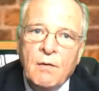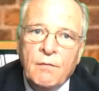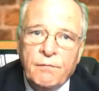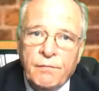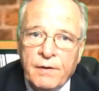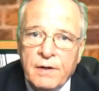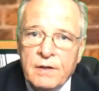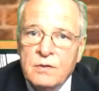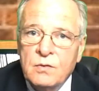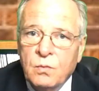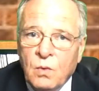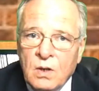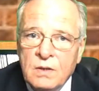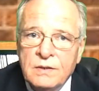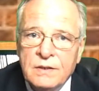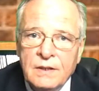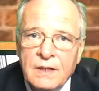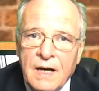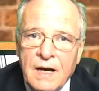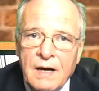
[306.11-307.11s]
France
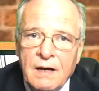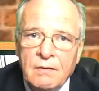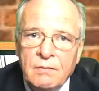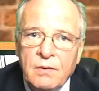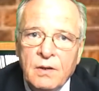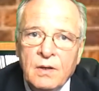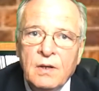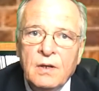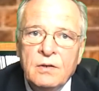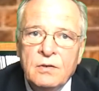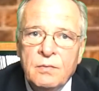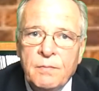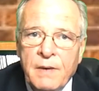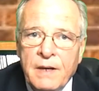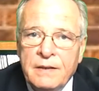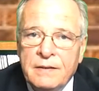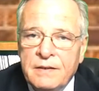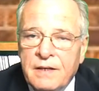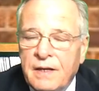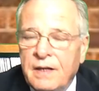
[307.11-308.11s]
was allowed to
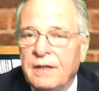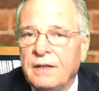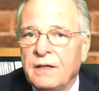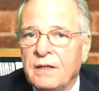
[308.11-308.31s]
maintain